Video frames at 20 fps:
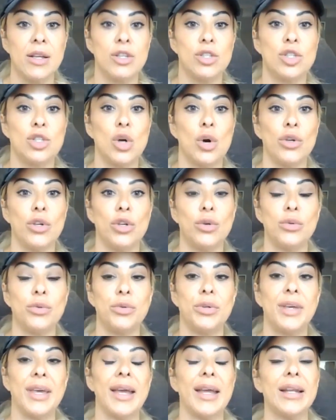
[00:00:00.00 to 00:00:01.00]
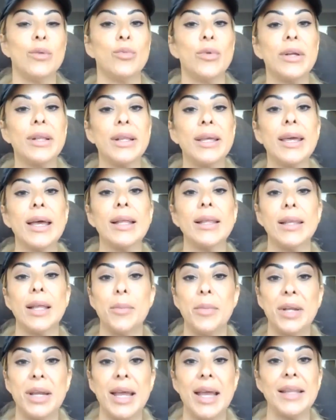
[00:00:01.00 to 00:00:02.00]
so you can really
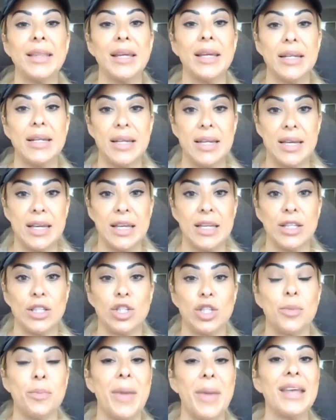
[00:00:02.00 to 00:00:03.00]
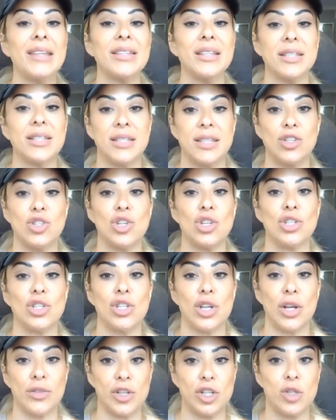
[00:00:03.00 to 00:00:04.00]
eliminate the need to make decisions
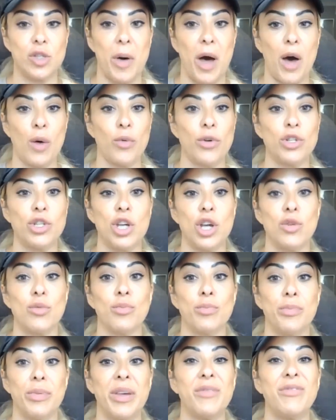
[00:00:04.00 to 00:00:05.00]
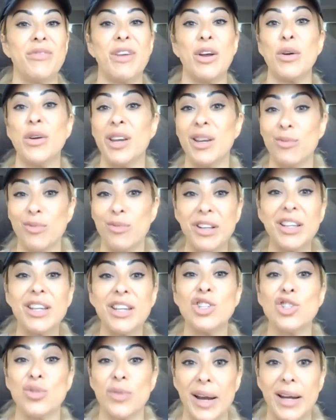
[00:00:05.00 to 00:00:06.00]
on the spot, which can be
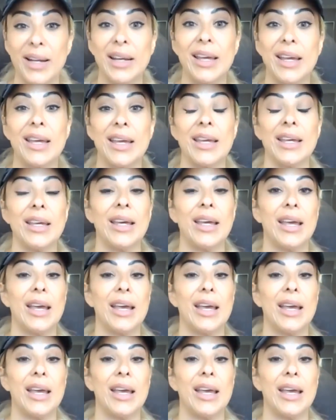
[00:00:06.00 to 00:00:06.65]
really draining,